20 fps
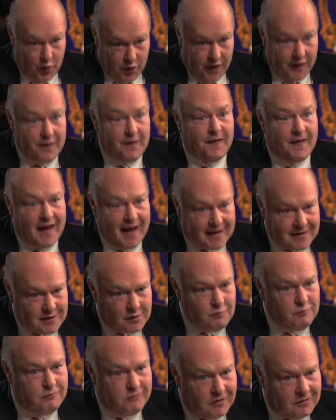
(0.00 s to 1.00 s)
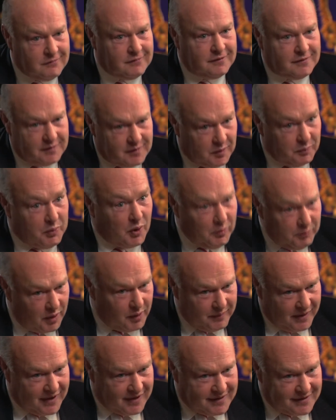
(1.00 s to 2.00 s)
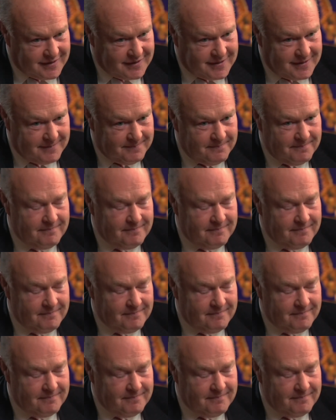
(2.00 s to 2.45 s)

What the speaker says: that that's what the problem is.